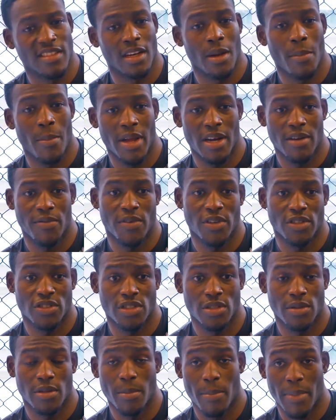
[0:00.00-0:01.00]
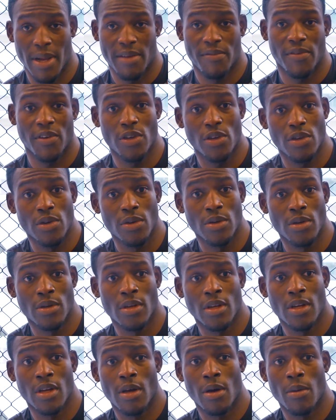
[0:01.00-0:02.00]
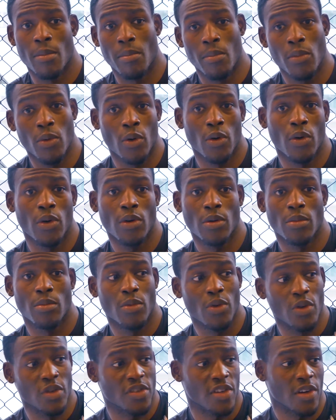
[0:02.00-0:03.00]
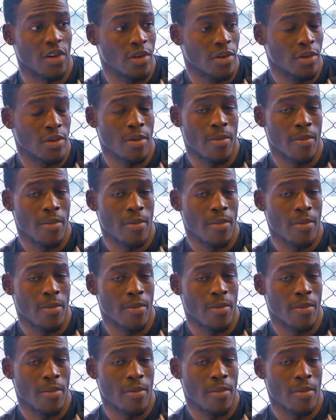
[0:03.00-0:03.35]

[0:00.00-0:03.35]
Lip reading: going to benefit you more so,